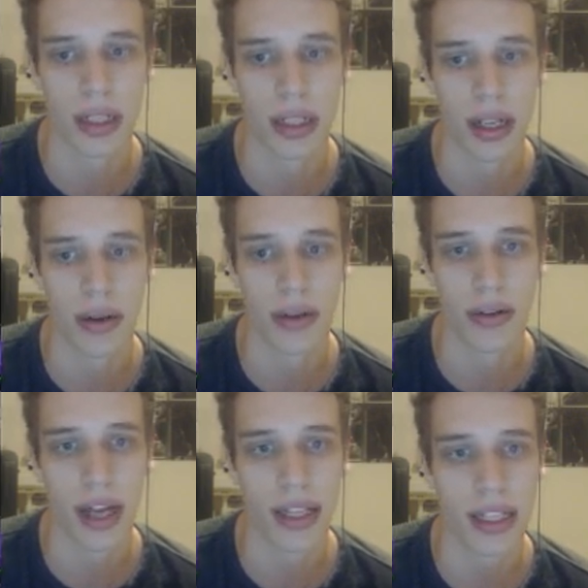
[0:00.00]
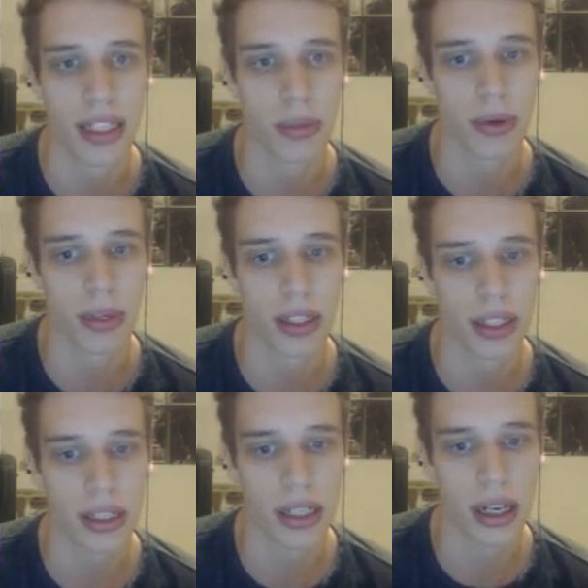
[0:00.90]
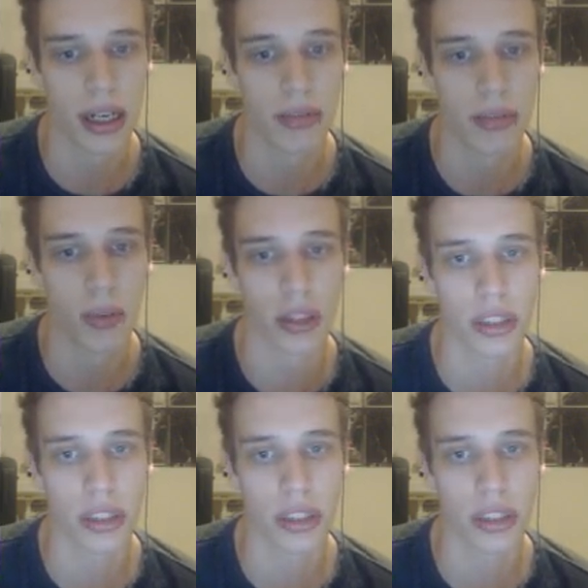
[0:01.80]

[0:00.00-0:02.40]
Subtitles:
Now, at this point, once